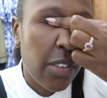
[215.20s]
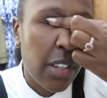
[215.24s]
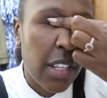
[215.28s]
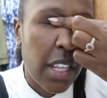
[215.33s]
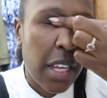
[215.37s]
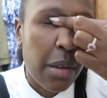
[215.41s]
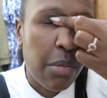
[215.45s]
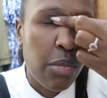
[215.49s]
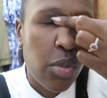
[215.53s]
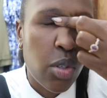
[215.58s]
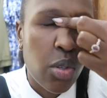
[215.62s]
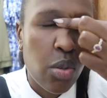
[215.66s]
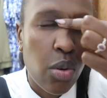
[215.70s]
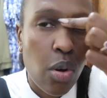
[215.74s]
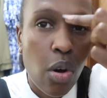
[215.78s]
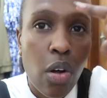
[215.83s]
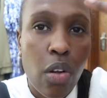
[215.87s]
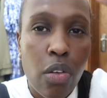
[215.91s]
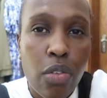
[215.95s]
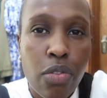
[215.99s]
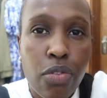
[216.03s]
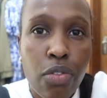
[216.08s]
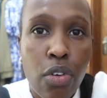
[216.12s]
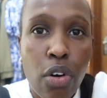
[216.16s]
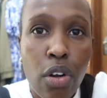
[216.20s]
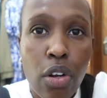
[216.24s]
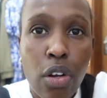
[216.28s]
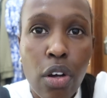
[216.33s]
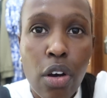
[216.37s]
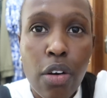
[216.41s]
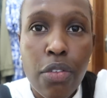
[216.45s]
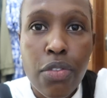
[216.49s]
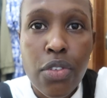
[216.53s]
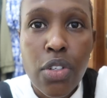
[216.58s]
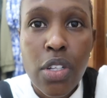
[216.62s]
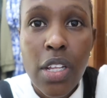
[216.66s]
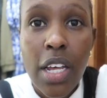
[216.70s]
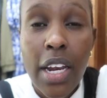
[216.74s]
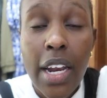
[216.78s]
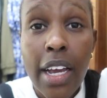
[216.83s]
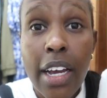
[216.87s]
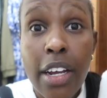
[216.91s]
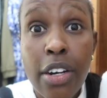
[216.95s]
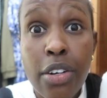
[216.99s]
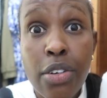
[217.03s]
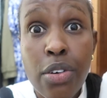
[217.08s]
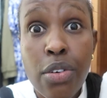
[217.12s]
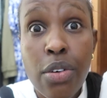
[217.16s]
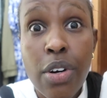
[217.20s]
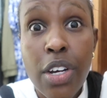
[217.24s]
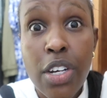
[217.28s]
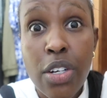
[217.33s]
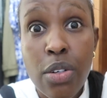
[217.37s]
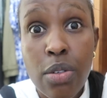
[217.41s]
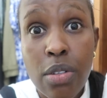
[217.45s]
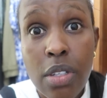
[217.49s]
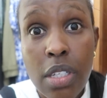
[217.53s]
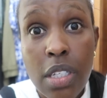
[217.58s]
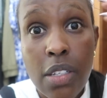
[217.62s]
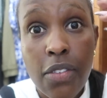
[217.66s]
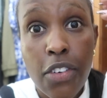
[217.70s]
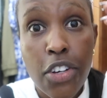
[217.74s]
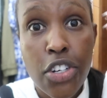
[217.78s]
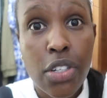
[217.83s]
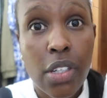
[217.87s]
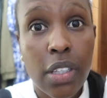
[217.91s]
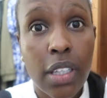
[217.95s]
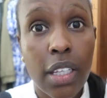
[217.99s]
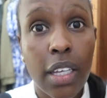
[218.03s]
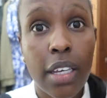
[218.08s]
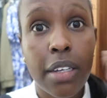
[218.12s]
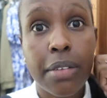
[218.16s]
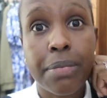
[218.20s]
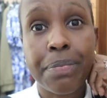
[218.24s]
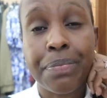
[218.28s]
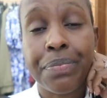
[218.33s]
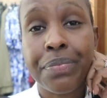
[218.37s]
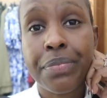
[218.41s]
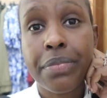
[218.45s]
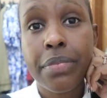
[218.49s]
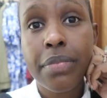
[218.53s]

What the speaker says: for them to all fall off so that I can go and do this facial thing.